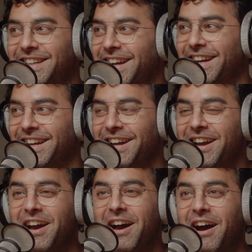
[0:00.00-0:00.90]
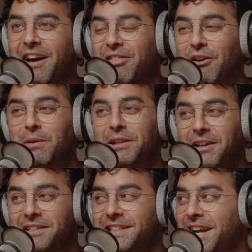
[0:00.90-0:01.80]
say, I thought we'd
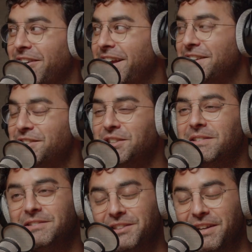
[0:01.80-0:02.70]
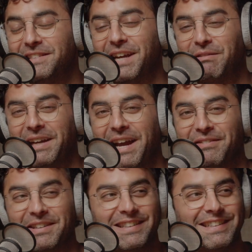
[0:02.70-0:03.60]
lost our edge. Turns out we
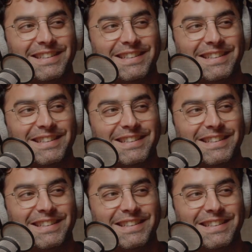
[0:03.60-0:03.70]
haven't.